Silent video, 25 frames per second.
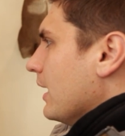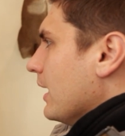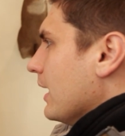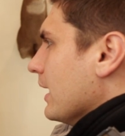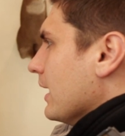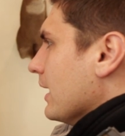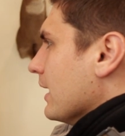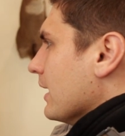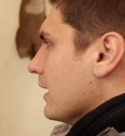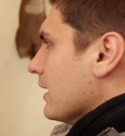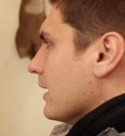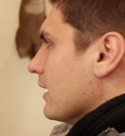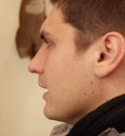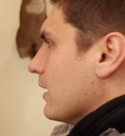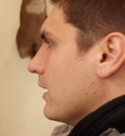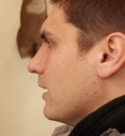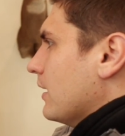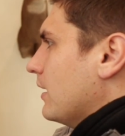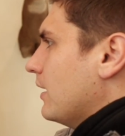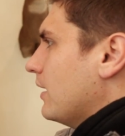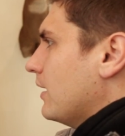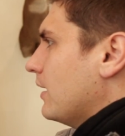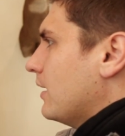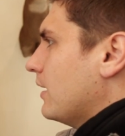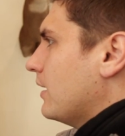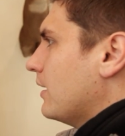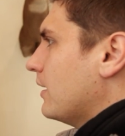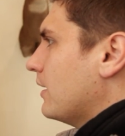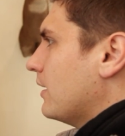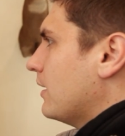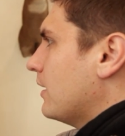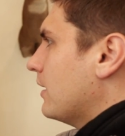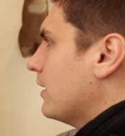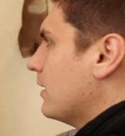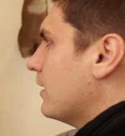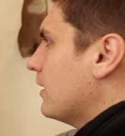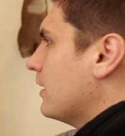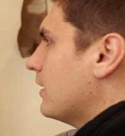And
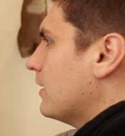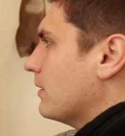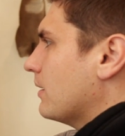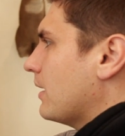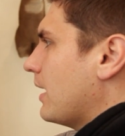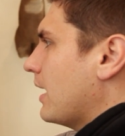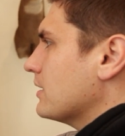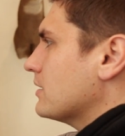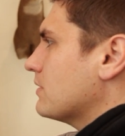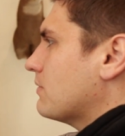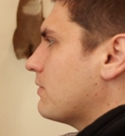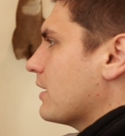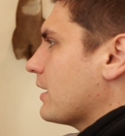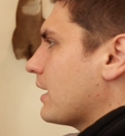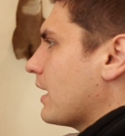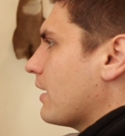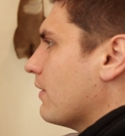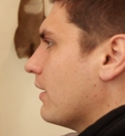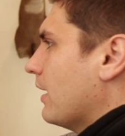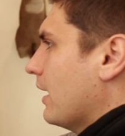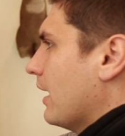as of right now,